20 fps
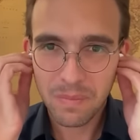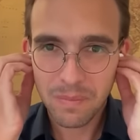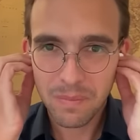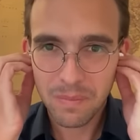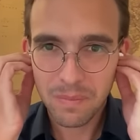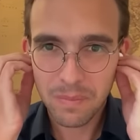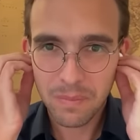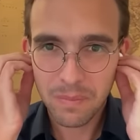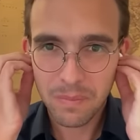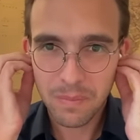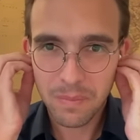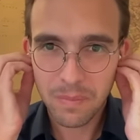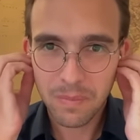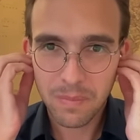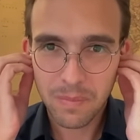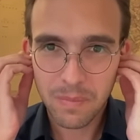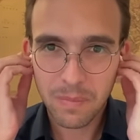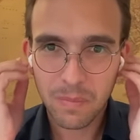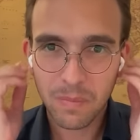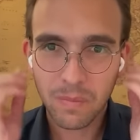
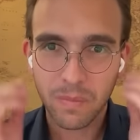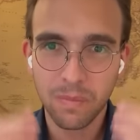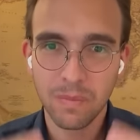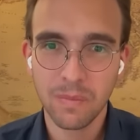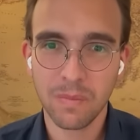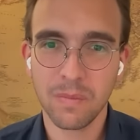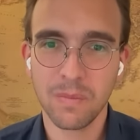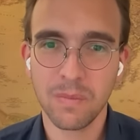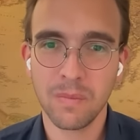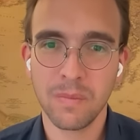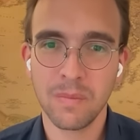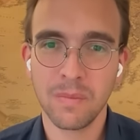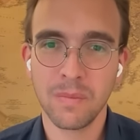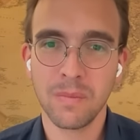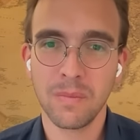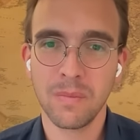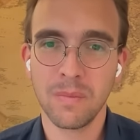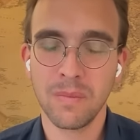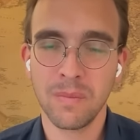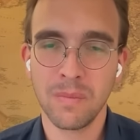
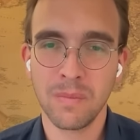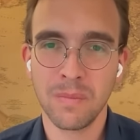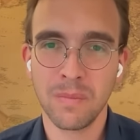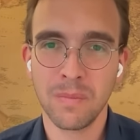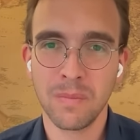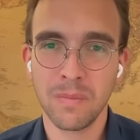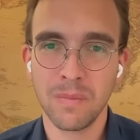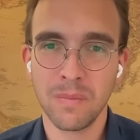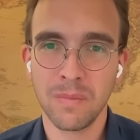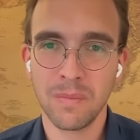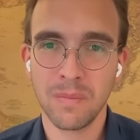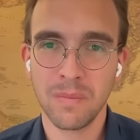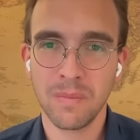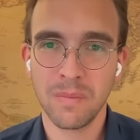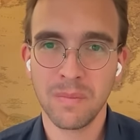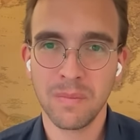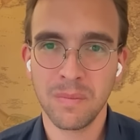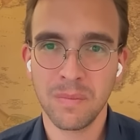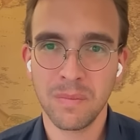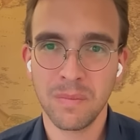
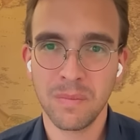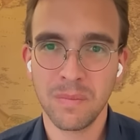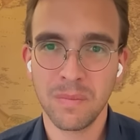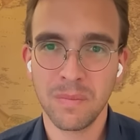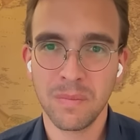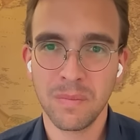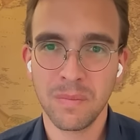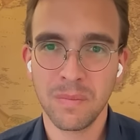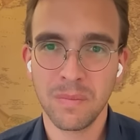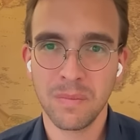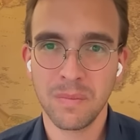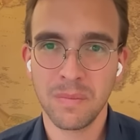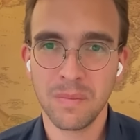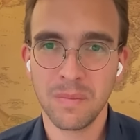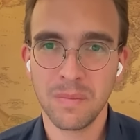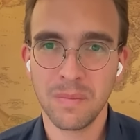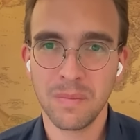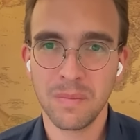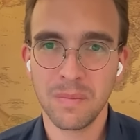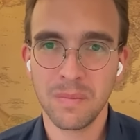
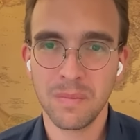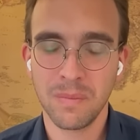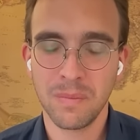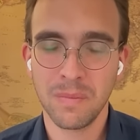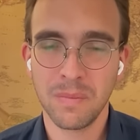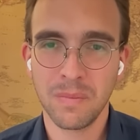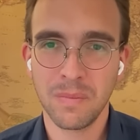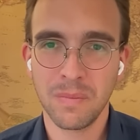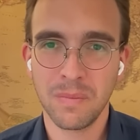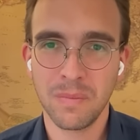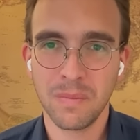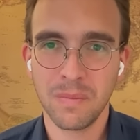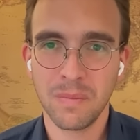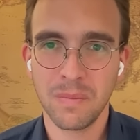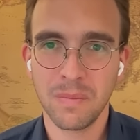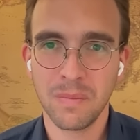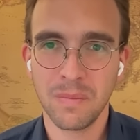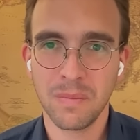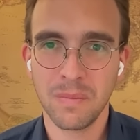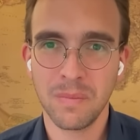
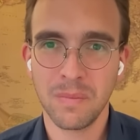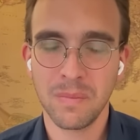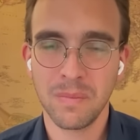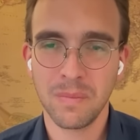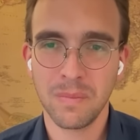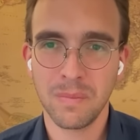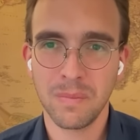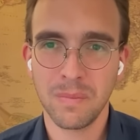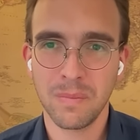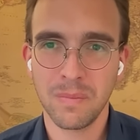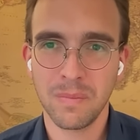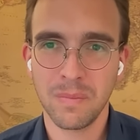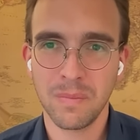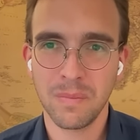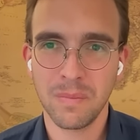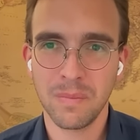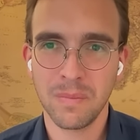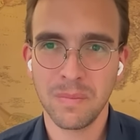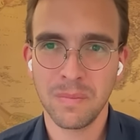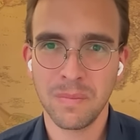
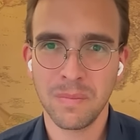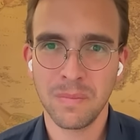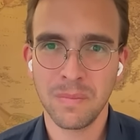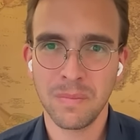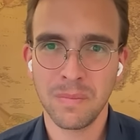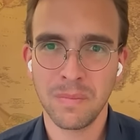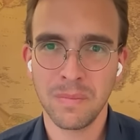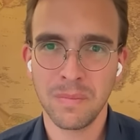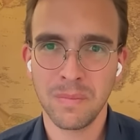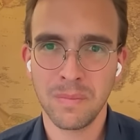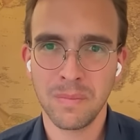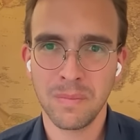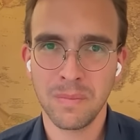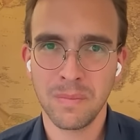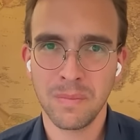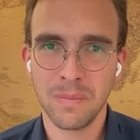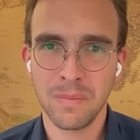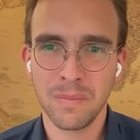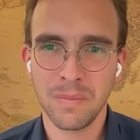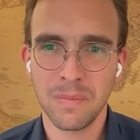
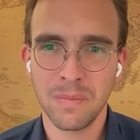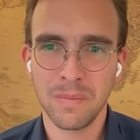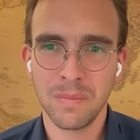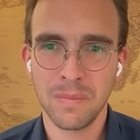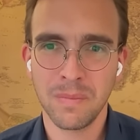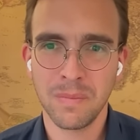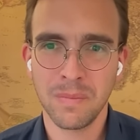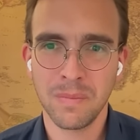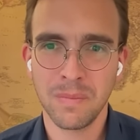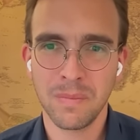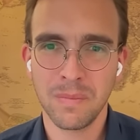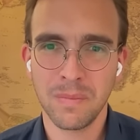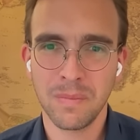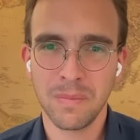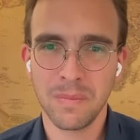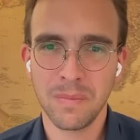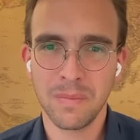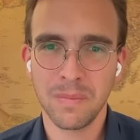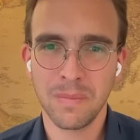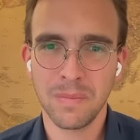[no speech]